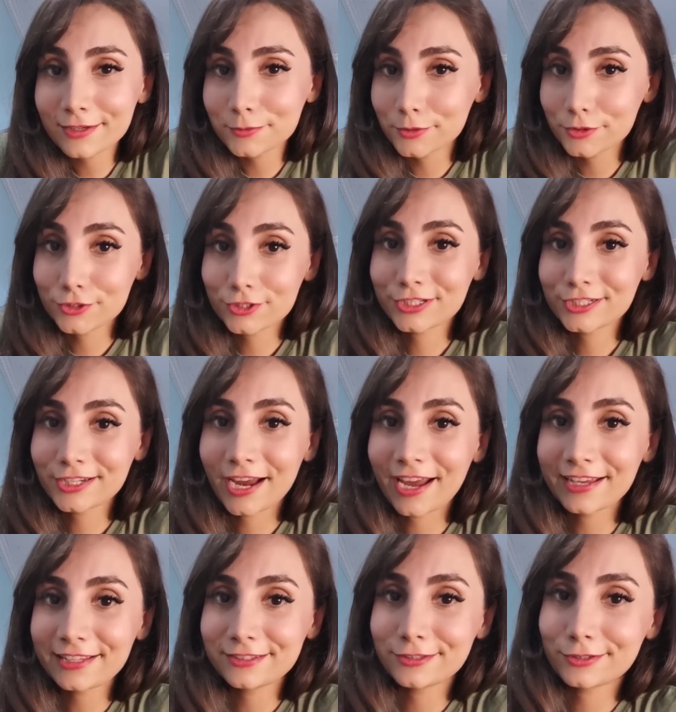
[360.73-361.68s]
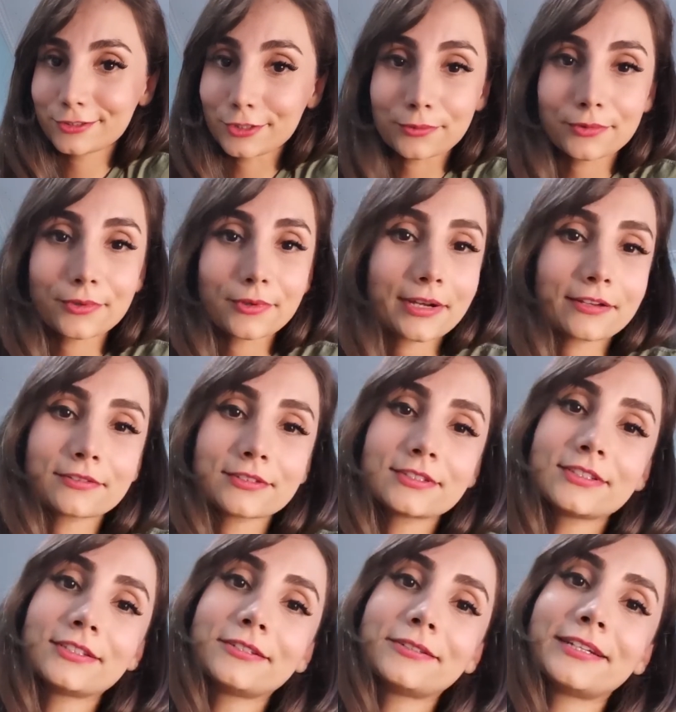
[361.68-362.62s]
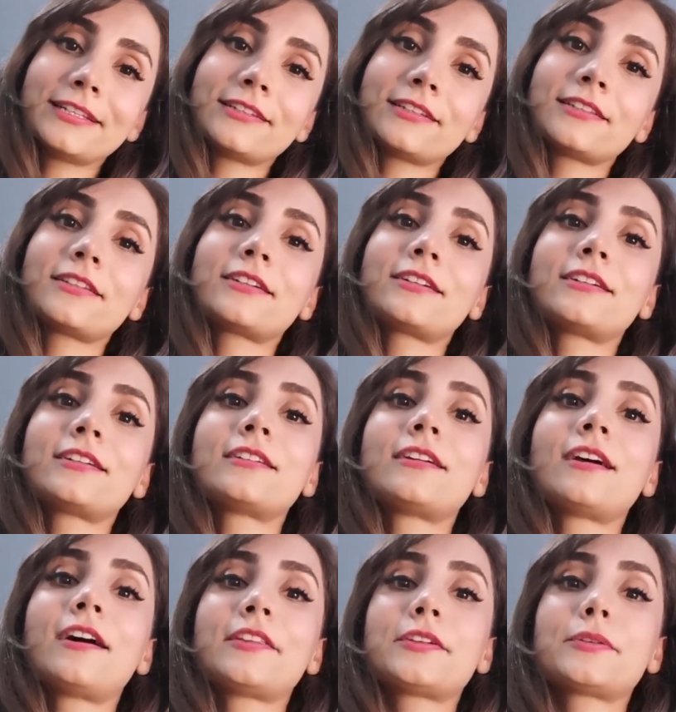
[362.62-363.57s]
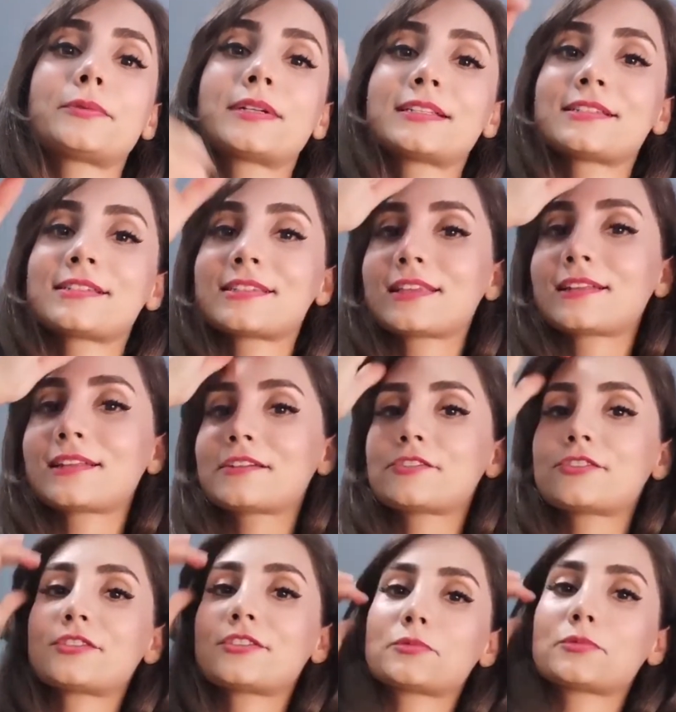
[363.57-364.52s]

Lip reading: which I don't know how to do, and then there are other ones that are just